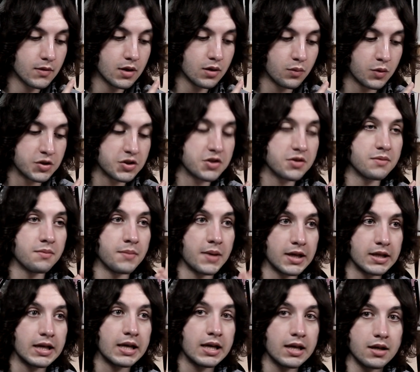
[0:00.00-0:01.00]
which
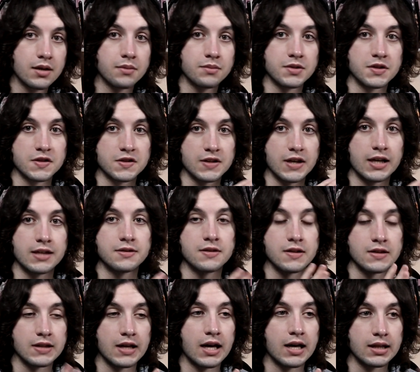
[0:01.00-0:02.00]
made him decide to
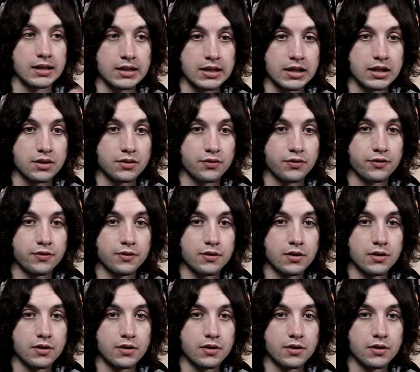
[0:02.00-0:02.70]
not leave